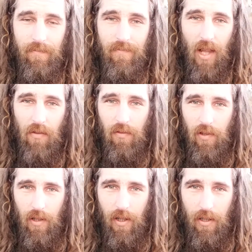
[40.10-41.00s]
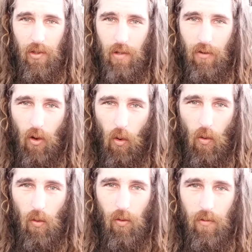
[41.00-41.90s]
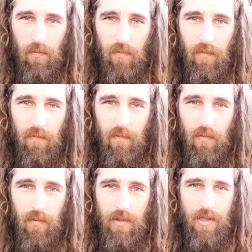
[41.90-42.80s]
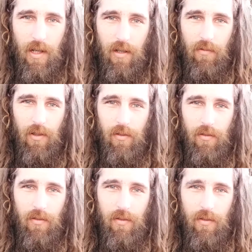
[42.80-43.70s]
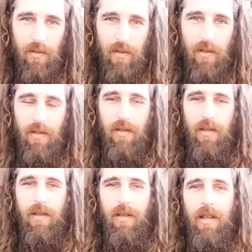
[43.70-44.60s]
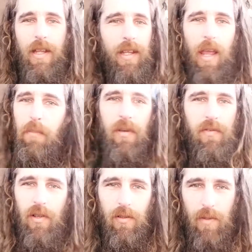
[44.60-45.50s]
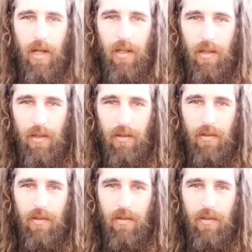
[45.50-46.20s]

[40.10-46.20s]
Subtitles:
You ever feel like you have a hole inside of you that can't be filled by anything?